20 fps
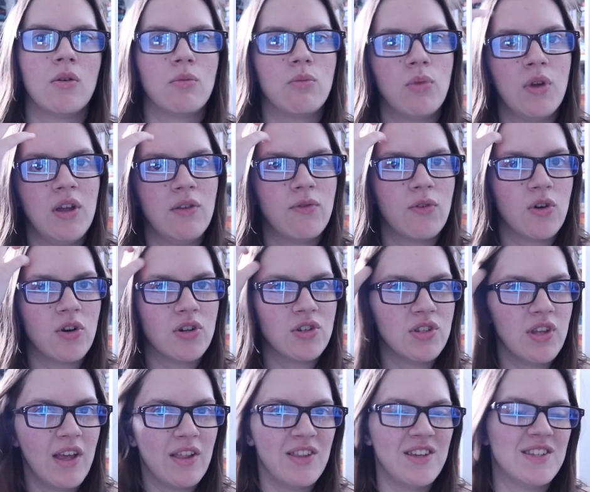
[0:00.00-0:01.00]
read for
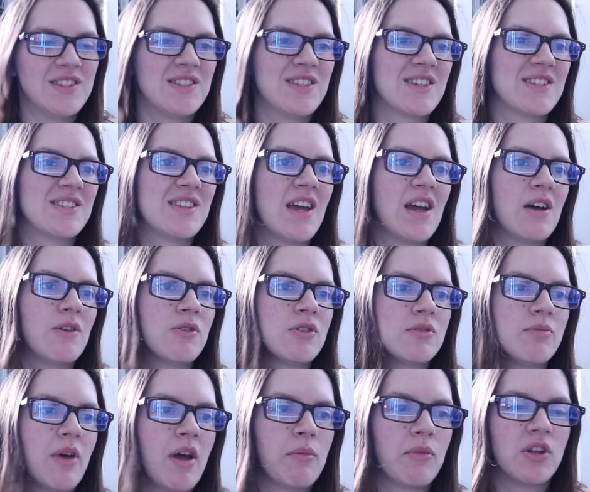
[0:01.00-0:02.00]
at least six
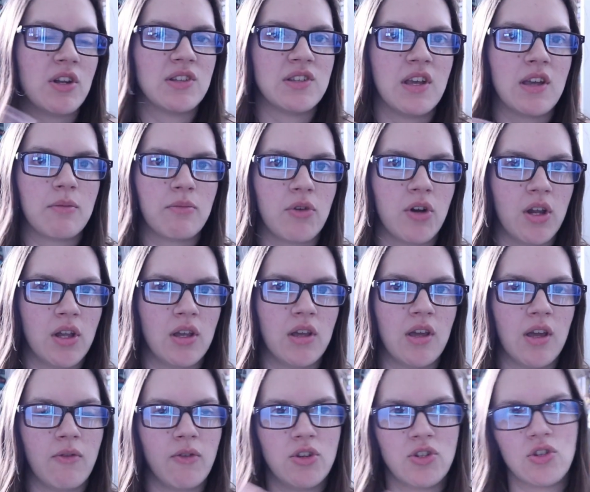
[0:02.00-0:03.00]
hours, but I'm going to take a break
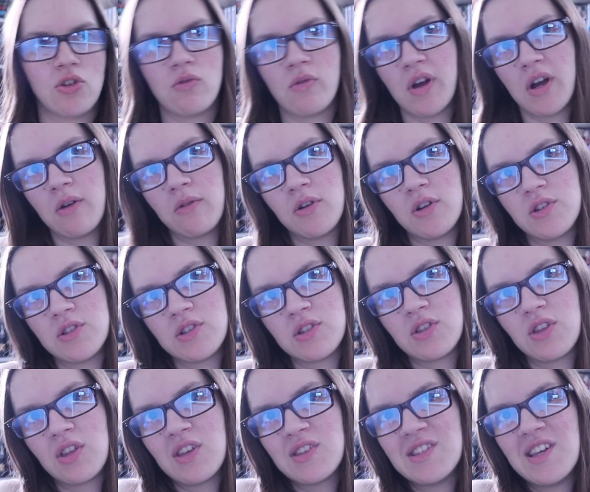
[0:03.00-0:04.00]
every two hours
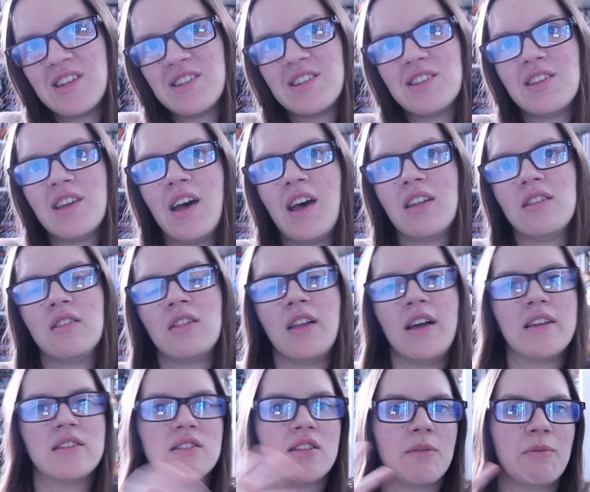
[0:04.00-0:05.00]
because I did that
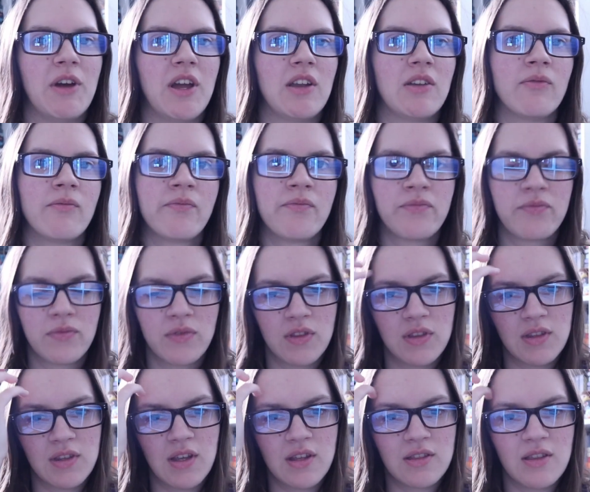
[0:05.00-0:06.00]
last time I
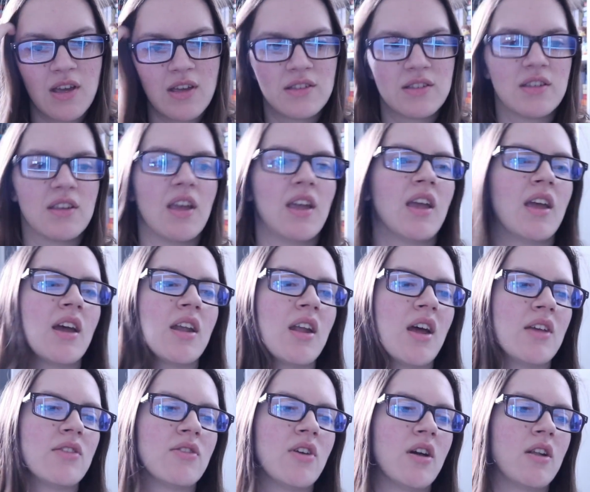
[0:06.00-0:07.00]
did this and
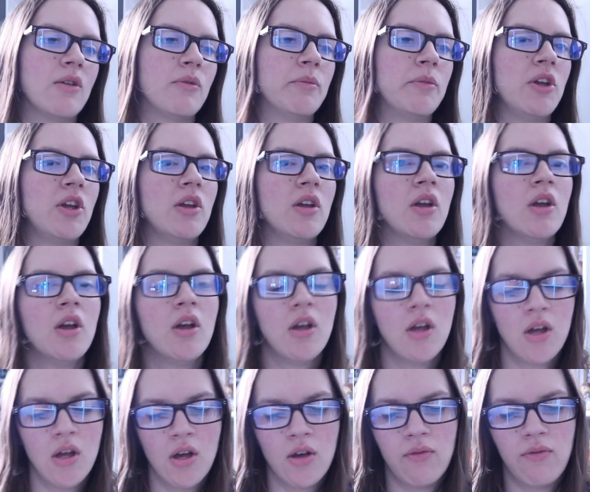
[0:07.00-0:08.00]
I thought it would be
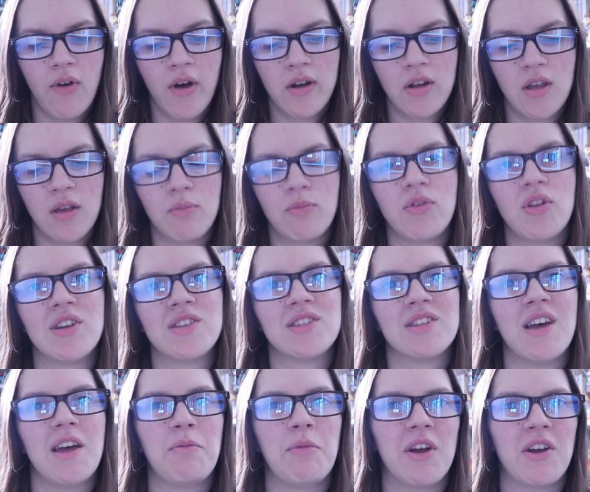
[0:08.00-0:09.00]
fun and plus
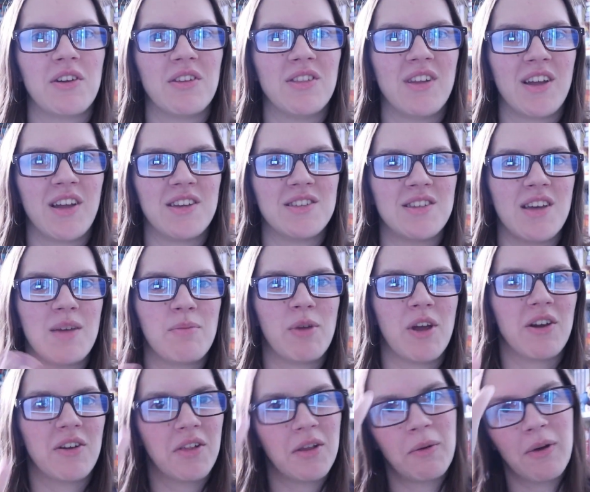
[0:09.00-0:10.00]
I bar like I said I
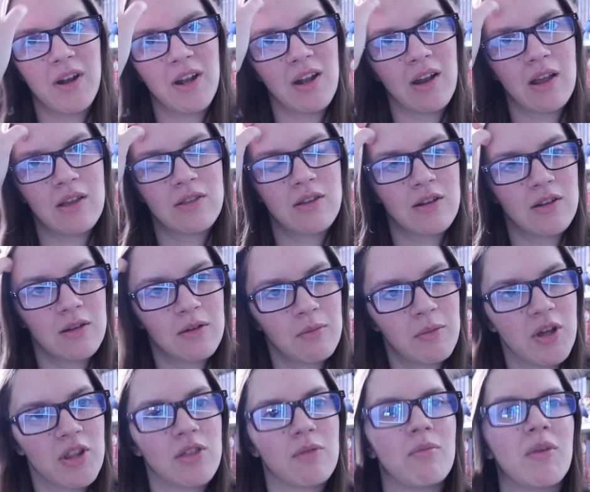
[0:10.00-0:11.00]
barely read anything in the
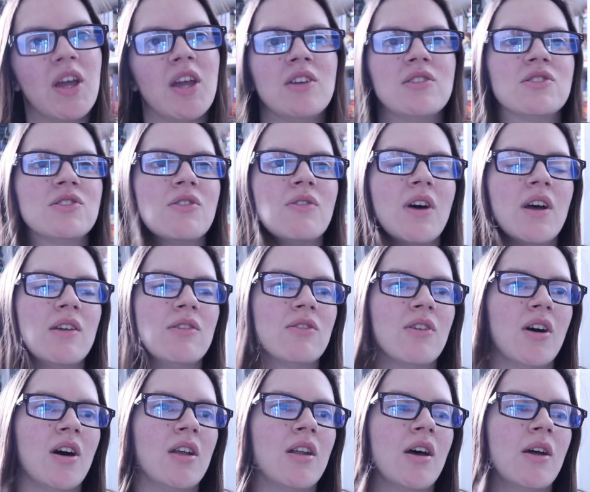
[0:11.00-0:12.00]
month of May so I
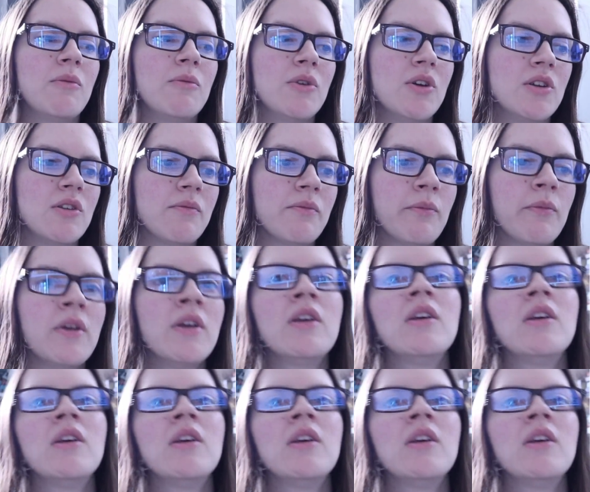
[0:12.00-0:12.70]
thought I would